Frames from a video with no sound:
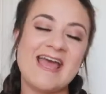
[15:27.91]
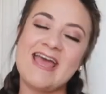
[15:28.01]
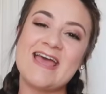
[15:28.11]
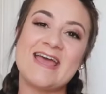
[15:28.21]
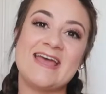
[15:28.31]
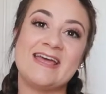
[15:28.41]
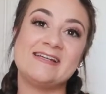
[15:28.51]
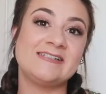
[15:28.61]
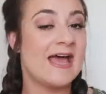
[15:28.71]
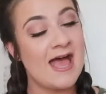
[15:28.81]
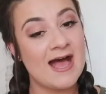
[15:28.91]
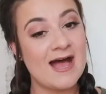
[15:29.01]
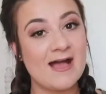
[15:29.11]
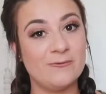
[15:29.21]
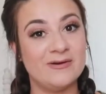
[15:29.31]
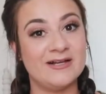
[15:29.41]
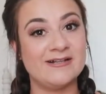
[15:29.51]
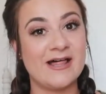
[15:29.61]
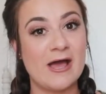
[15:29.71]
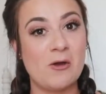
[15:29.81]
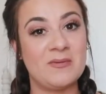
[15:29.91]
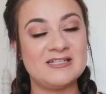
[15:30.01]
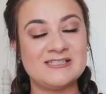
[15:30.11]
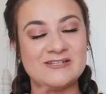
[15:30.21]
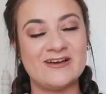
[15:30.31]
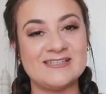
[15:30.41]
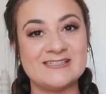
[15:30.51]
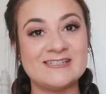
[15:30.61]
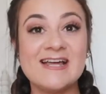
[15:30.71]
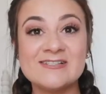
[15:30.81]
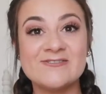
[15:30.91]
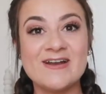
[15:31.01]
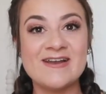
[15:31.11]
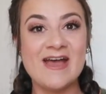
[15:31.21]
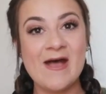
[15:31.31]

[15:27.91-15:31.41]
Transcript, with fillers: And I will see you guys in the next one.